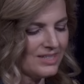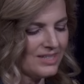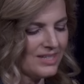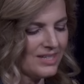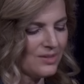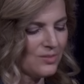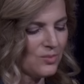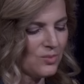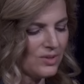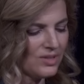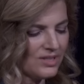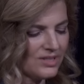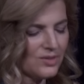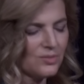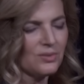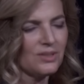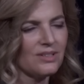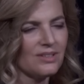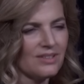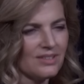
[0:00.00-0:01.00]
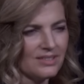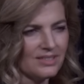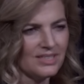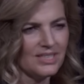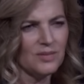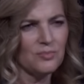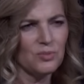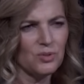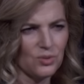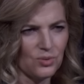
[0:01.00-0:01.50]
It was one of the
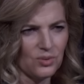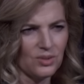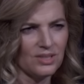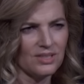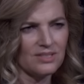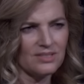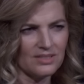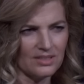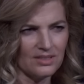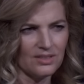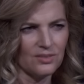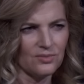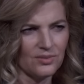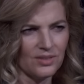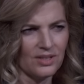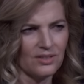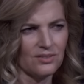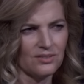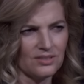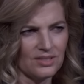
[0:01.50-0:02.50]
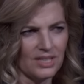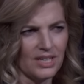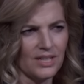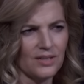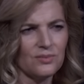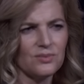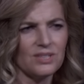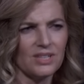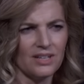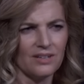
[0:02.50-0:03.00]
deep joys in our father's
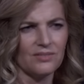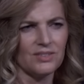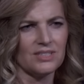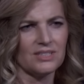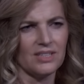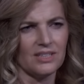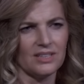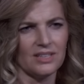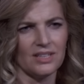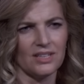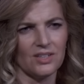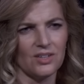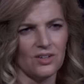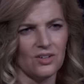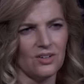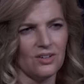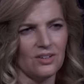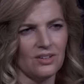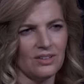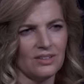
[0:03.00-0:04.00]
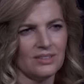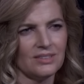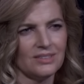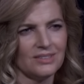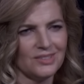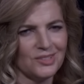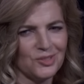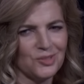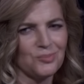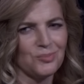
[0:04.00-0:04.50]
life to have a son like Carl
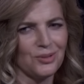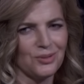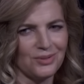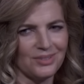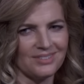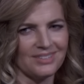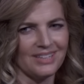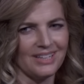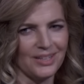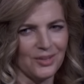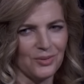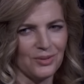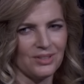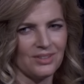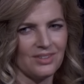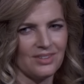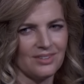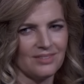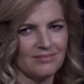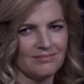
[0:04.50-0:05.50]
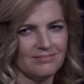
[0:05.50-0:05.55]
who spoke his language.